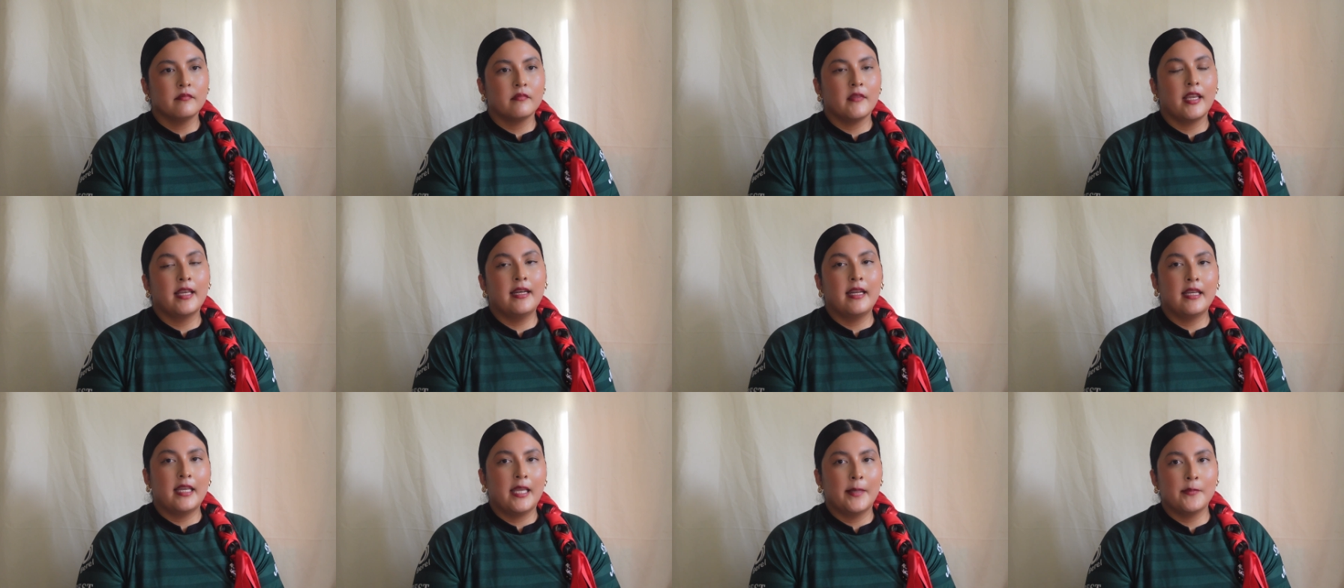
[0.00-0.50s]

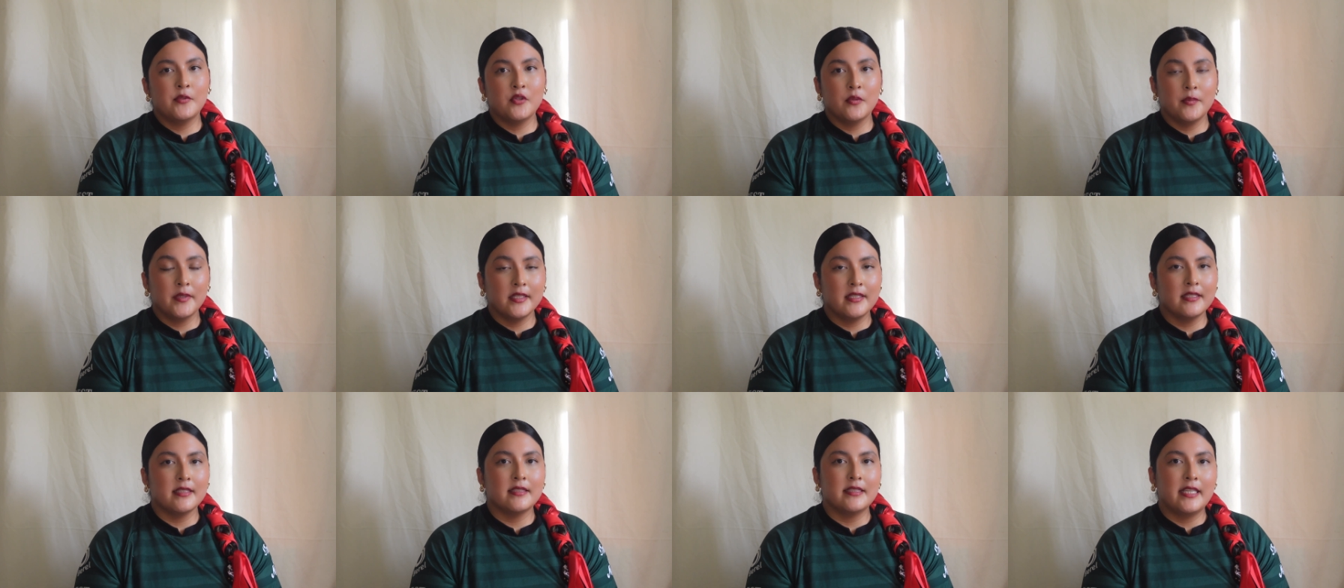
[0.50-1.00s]
And I came to
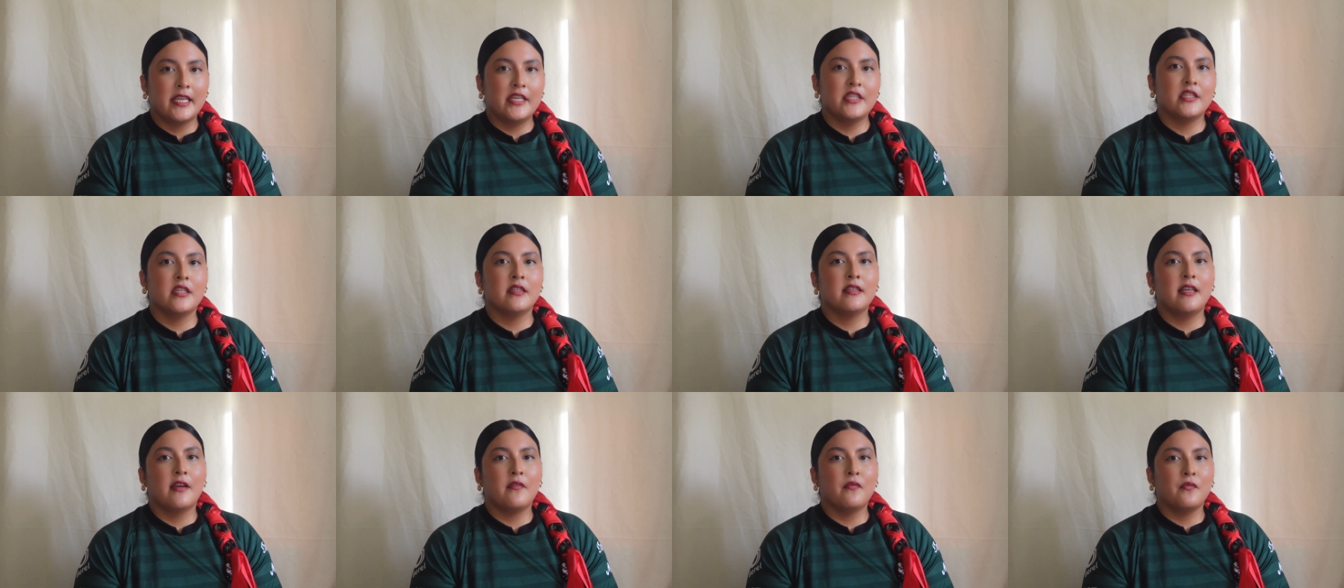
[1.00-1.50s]

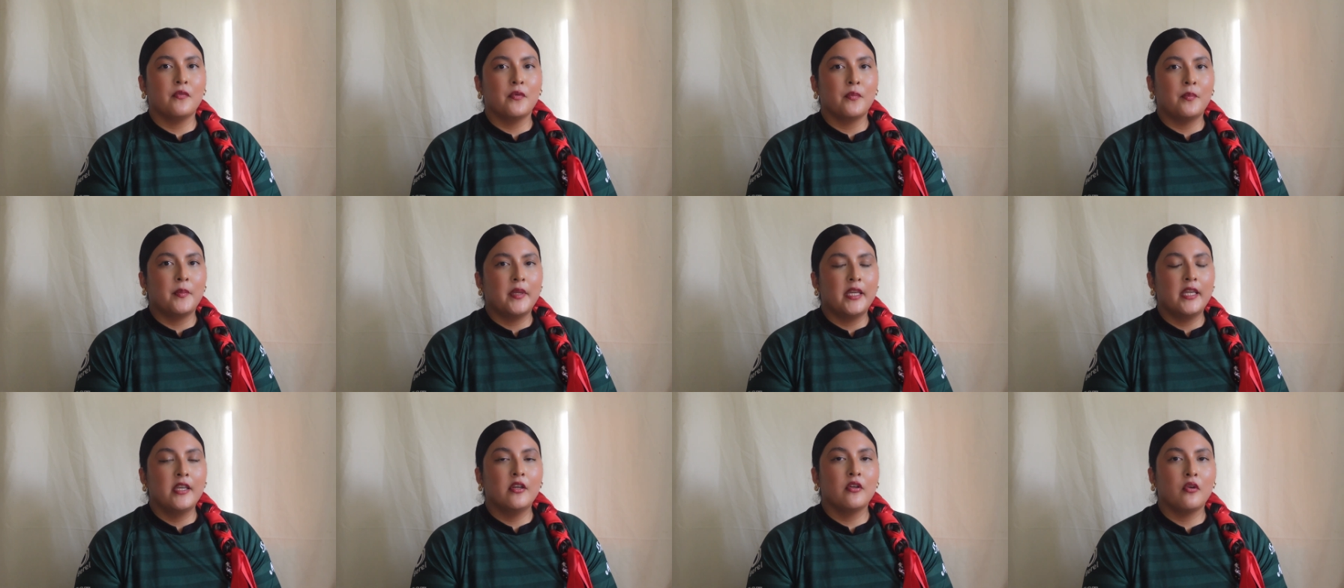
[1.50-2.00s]
realization that for
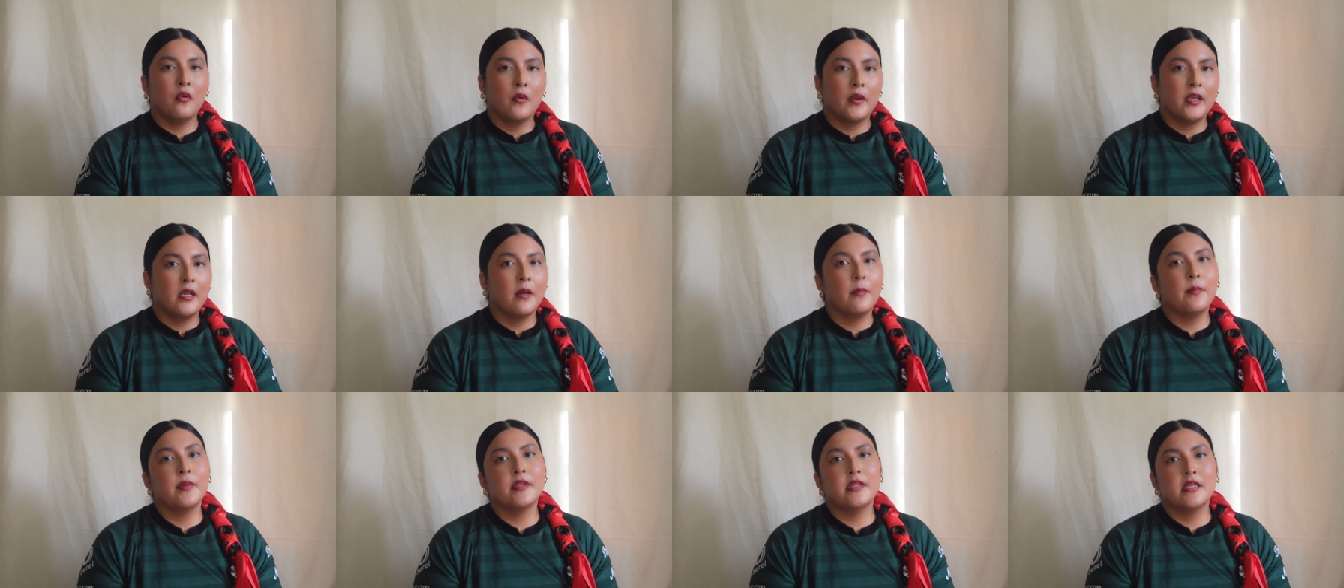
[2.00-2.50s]
me,
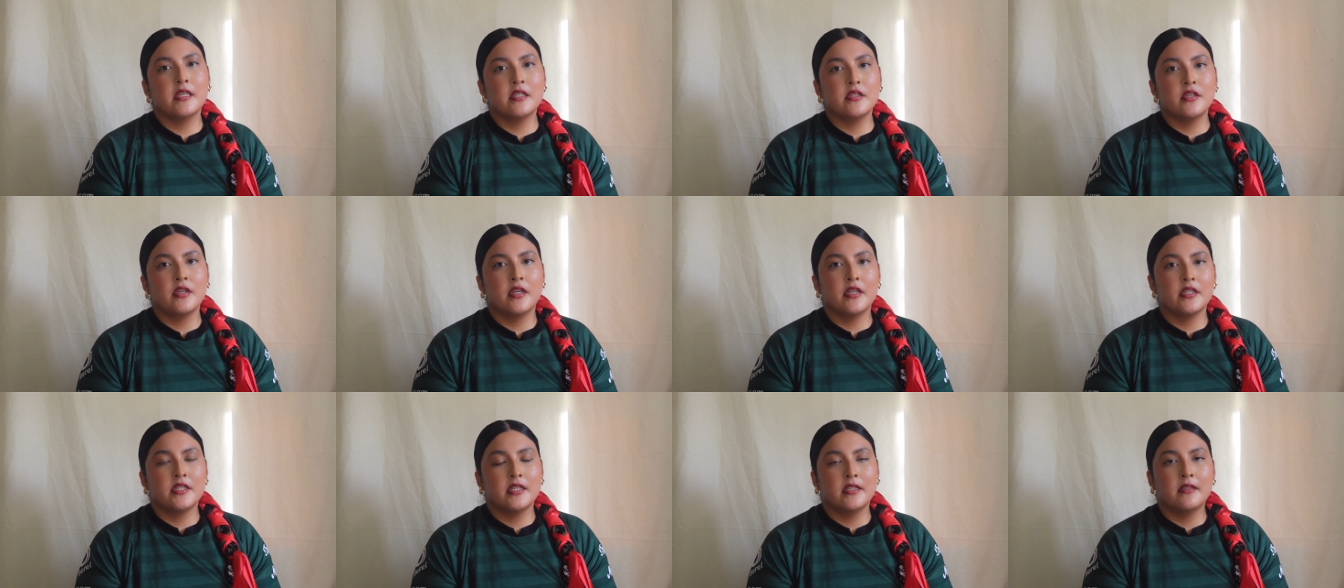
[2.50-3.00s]
growing up in the
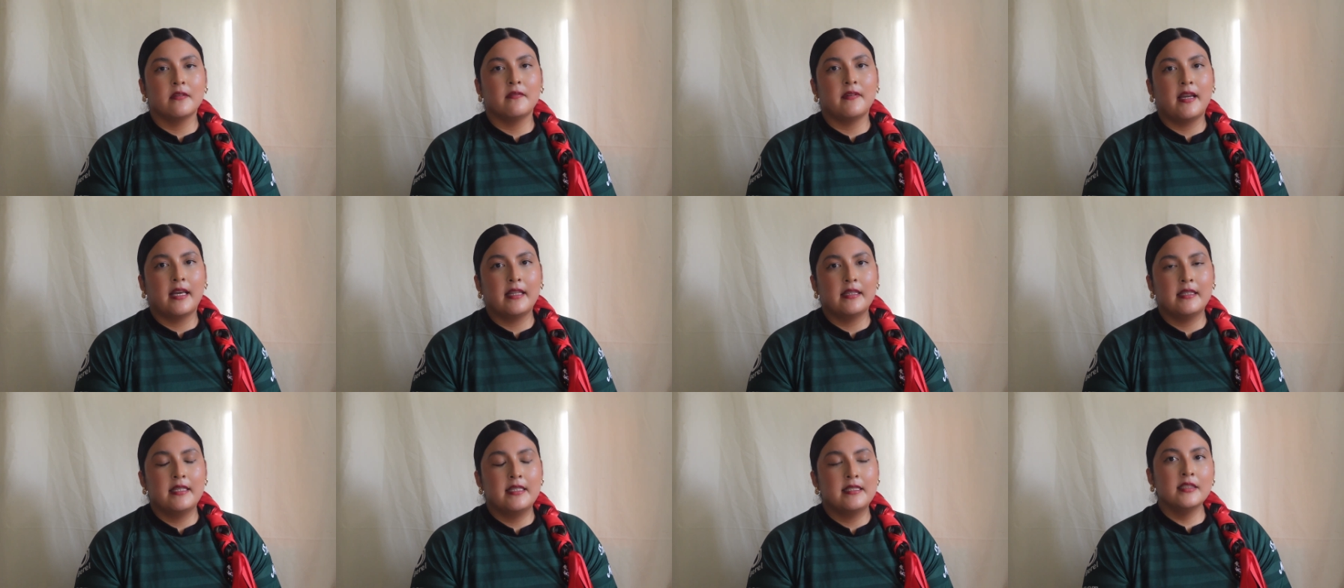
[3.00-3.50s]
Eastern Coachella
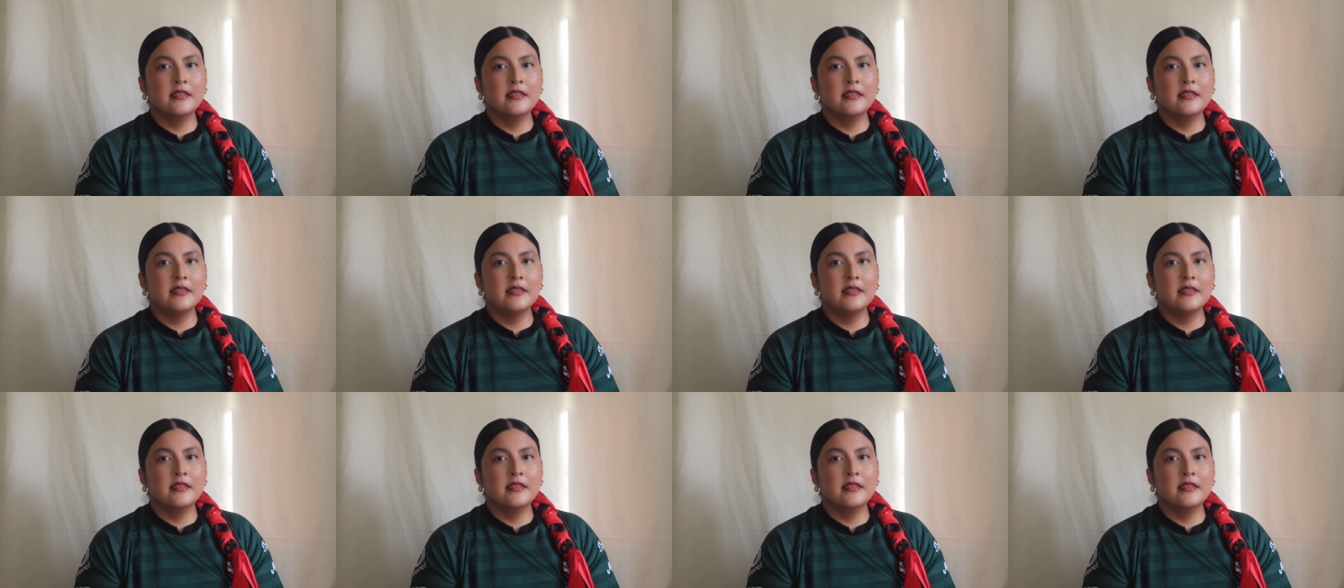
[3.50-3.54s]
Valley,